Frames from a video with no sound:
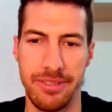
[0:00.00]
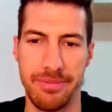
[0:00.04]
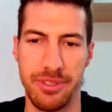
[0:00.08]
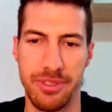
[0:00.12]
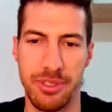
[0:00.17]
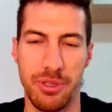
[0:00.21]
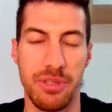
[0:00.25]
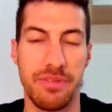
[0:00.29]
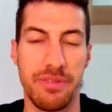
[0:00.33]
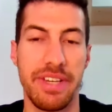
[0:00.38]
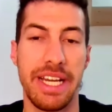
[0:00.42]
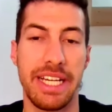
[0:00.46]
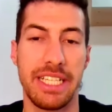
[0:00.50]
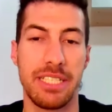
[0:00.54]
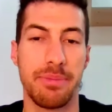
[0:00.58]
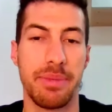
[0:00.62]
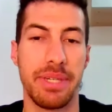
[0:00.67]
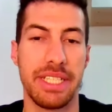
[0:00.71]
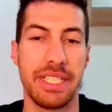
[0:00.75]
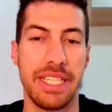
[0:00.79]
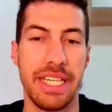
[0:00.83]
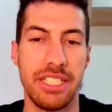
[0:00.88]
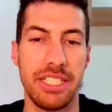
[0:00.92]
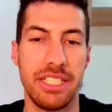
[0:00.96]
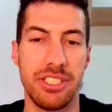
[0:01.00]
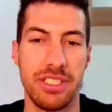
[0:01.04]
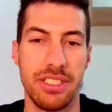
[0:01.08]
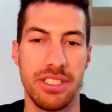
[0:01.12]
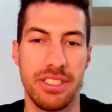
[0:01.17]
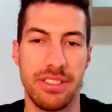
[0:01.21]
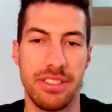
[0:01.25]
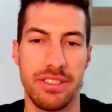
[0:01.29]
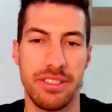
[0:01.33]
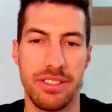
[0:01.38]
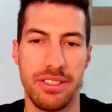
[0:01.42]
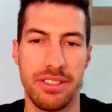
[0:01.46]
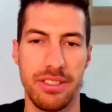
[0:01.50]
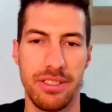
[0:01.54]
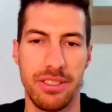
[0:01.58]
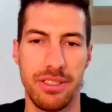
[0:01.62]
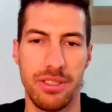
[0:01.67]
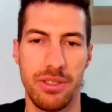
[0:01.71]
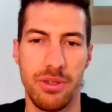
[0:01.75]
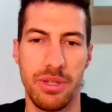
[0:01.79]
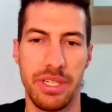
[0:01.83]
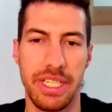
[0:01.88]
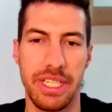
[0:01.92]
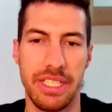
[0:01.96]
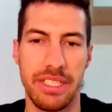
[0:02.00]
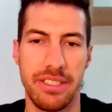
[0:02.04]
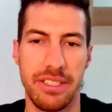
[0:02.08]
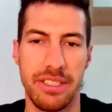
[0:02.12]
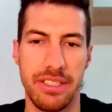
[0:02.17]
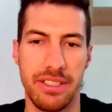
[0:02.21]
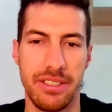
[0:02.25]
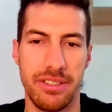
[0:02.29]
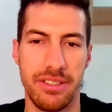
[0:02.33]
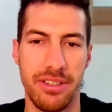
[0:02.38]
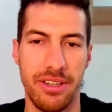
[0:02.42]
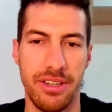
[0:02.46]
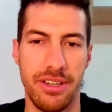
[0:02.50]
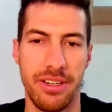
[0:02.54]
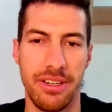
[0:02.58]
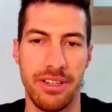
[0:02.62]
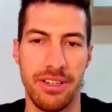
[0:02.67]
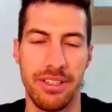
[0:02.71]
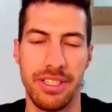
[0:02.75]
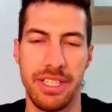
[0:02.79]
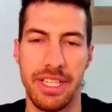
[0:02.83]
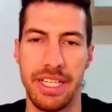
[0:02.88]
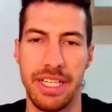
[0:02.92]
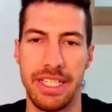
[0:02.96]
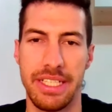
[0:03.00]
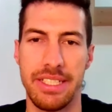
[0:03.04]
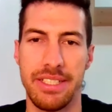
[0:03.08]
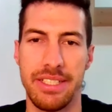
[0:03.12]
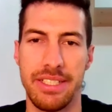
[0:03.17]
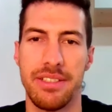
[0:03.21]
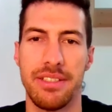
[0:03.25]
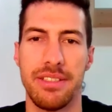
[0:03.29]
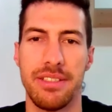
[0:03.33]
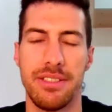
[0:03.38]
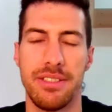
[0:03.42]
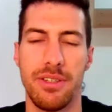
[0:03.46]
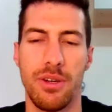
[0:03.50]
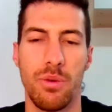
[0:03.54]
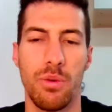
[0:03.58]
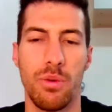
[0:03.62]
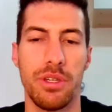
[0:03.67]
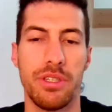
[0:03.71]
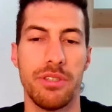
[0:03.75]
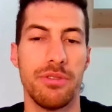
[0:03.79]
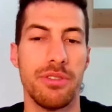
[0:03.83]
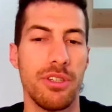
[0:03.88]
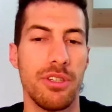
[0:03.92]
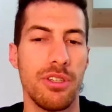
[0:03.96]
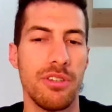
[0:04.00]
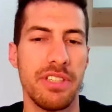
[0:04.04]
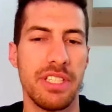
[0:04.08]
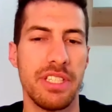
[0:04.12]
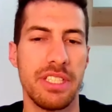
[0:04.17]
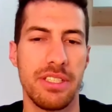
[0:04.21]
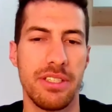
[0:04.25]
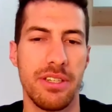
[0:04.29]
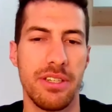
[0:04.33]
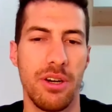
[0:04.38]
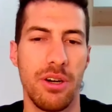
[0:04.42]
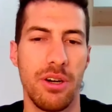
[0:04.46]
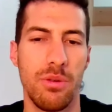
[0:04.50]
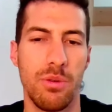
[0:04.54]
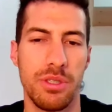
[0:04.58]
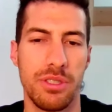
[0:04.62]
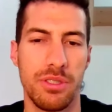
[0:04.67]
sort of expectations going into Qatar, and, you know, were you nervous at all?